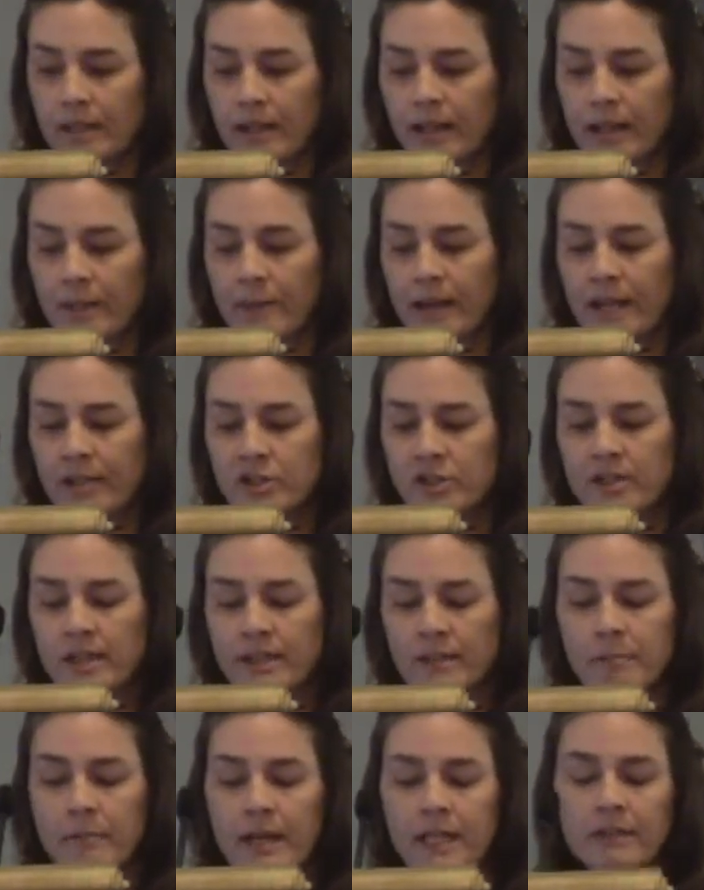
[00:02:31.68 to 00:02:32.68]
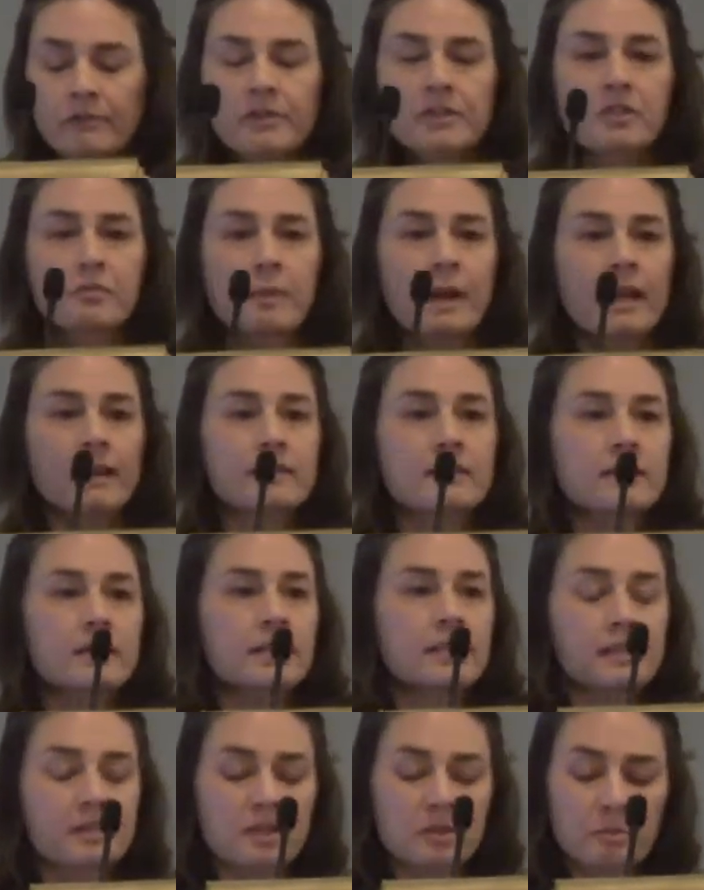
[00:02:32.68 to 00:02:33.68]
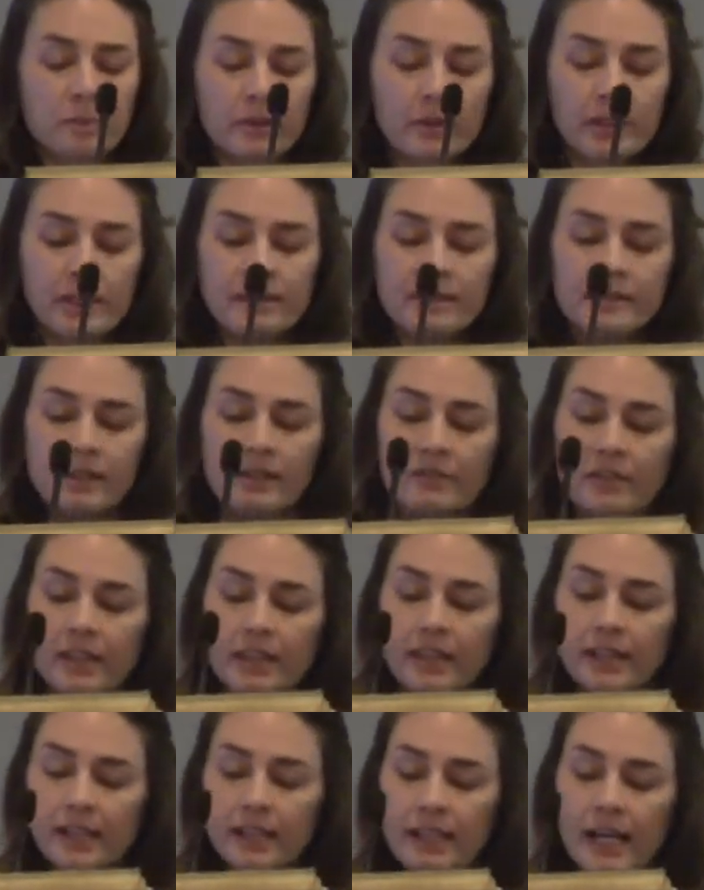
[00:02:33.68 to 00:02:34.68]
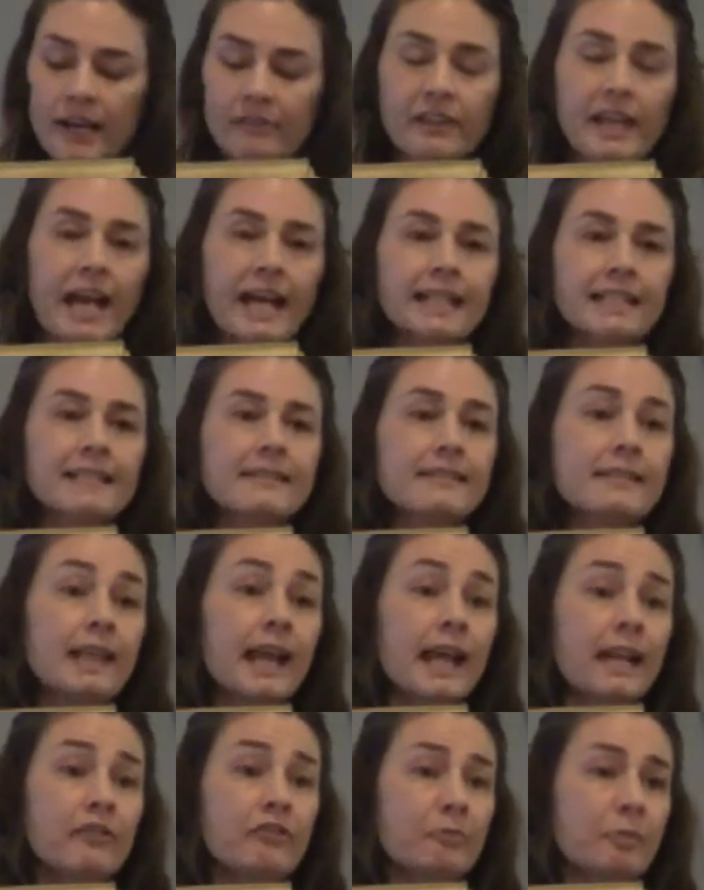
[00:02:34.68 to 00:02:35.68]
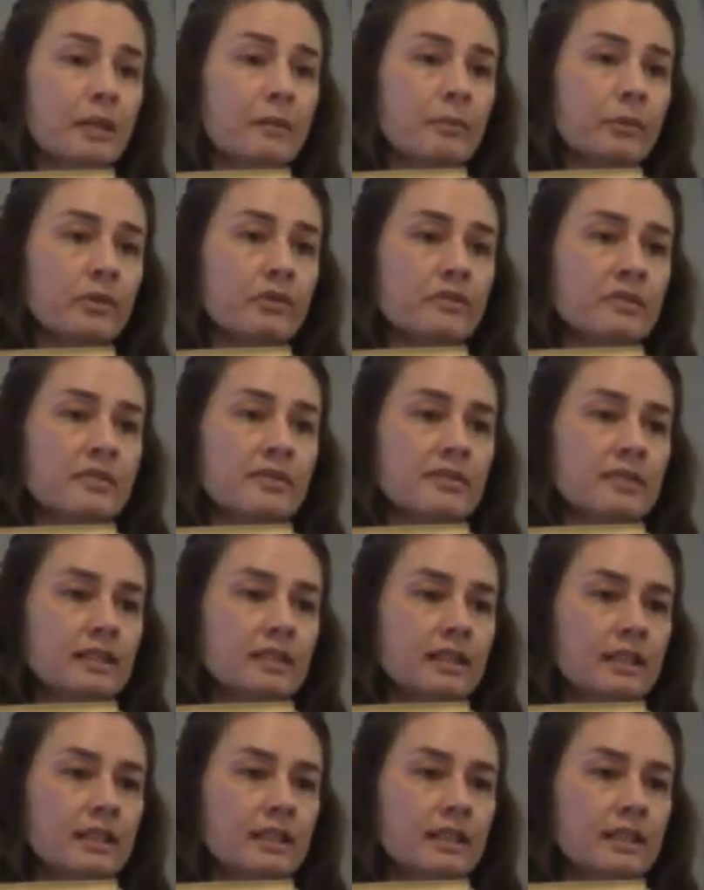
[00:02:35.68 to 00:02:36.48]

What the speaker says: I imagine that in many respects, the experience of Canada's Native peoples